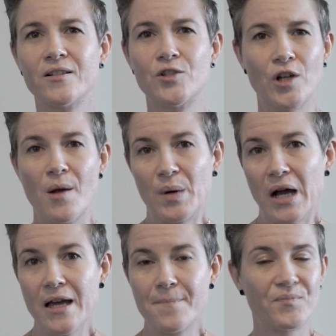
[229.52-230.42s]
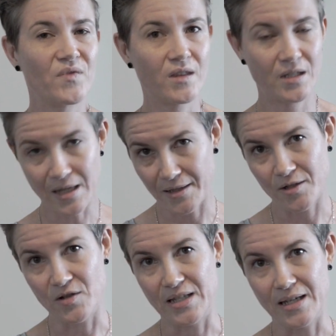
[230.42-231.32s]
should I buy it? The
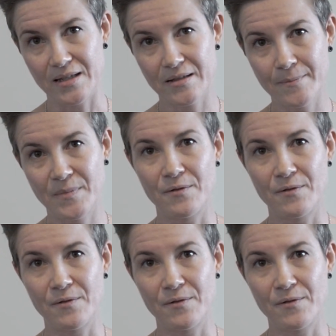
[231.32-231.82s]
answer is yes.